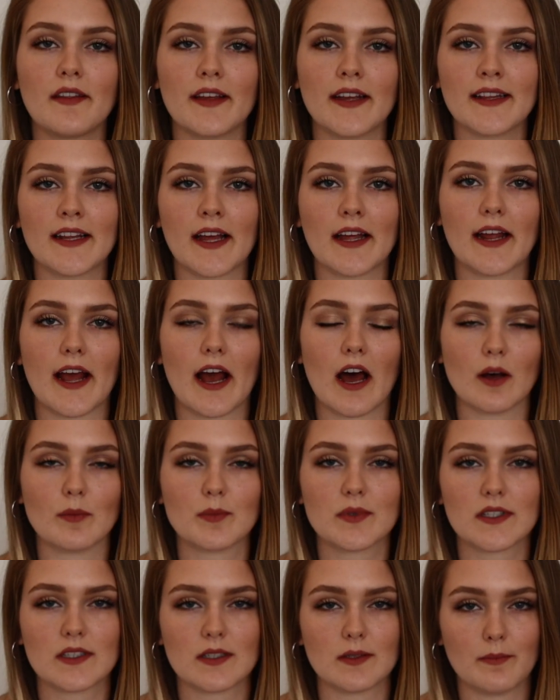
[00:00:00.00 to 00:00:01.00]
thing that
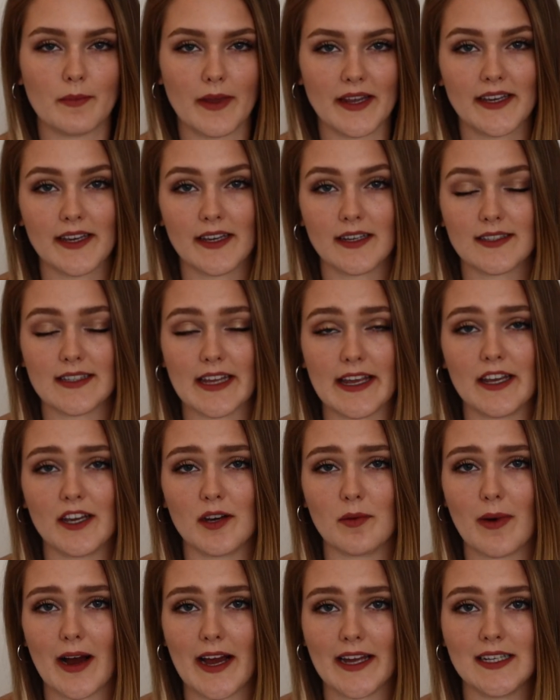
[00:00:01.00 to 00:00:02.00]
helps making saying
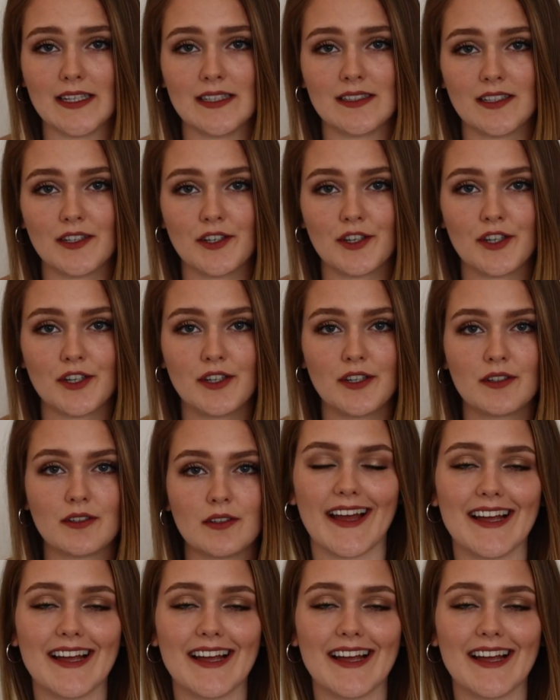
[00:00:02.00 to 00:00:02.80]
goodbye easier